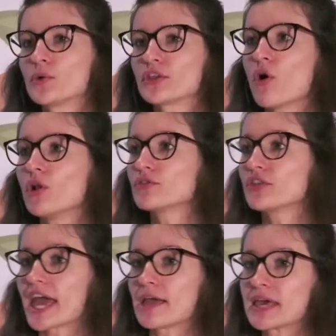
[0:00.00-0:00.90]
with all of
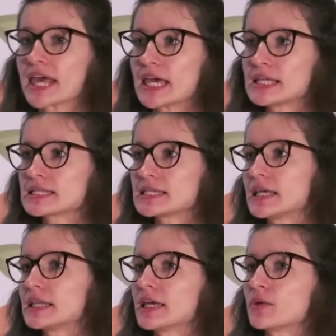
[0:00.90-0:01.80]
the APKs,
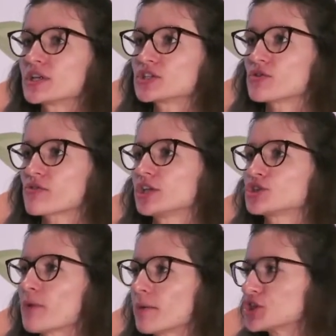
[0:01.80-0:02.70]
and then once you're ready
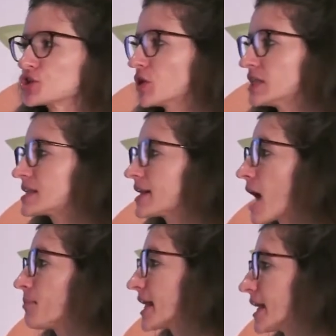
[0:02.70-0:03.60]
to publish your instant
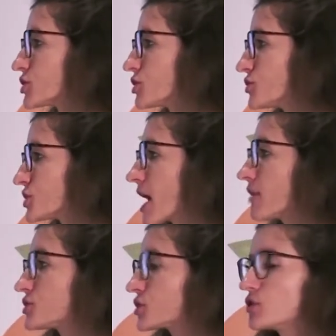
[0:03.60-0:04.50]
application, you just
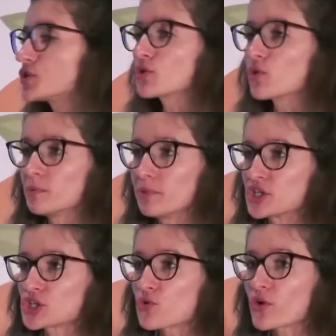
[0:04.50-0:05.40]
have to go to Google
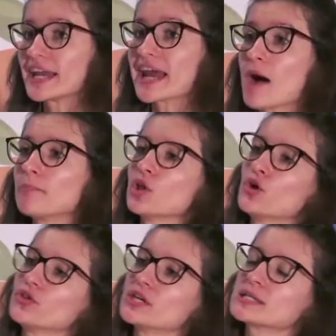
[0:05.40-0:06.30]
Play Store and
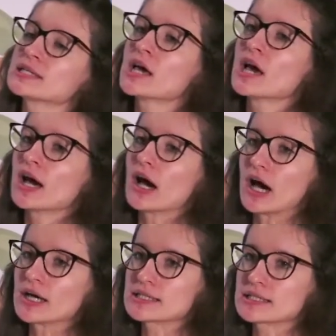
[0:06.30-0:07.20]
upload this
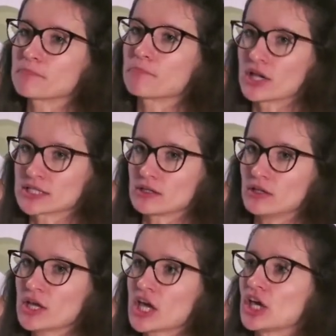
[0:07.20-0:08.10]
zip
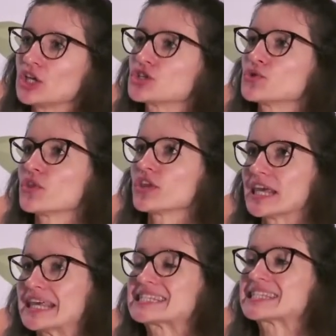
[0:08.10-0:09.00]
bundle into
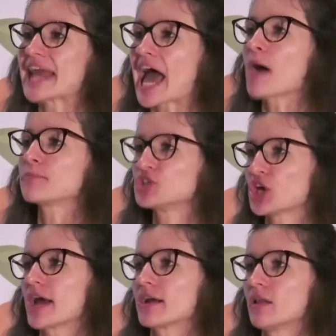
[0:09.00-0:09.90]
the Instant App
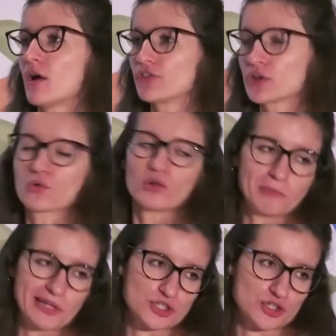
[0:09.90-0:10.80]
channel of the Google Play